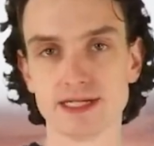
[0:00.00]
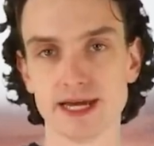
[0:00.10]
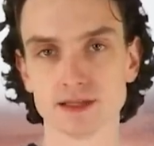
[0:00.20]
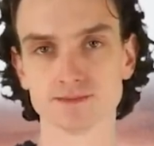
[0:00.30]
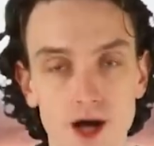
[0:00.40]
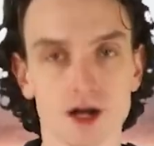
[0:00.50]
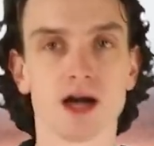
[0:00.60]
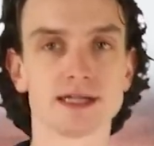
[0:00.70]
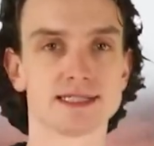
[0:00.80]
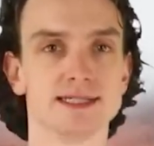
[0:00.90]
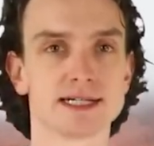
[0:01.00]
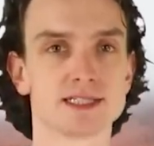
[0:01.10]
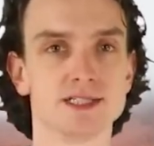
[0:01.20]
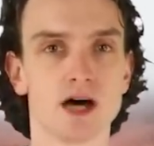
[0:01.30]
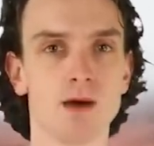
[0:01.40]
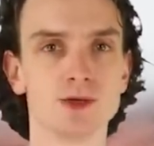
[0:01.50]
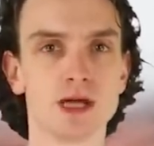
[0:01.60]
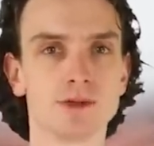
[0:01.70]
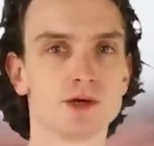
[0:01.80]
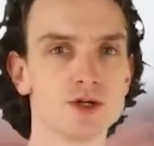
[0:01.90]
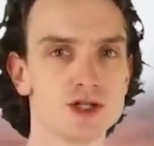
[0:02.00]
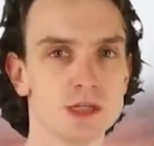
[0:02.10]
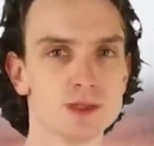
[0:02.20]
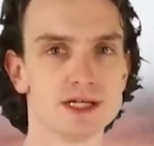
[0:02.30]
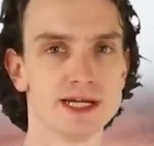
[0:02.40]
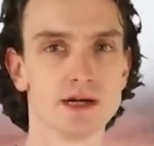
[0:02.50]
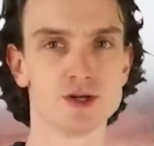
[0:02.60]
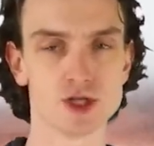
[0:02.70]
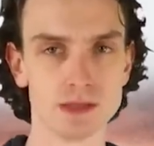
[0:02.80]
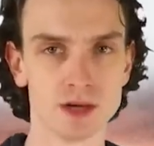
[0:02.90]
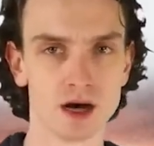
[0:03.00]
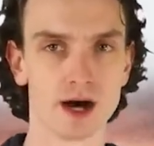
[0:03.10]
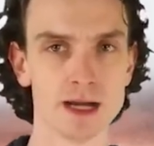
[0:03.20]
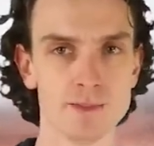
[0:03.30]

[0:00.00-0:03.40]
the tale. On August 6th, Tamu Yamaguchi was in Hiroshima on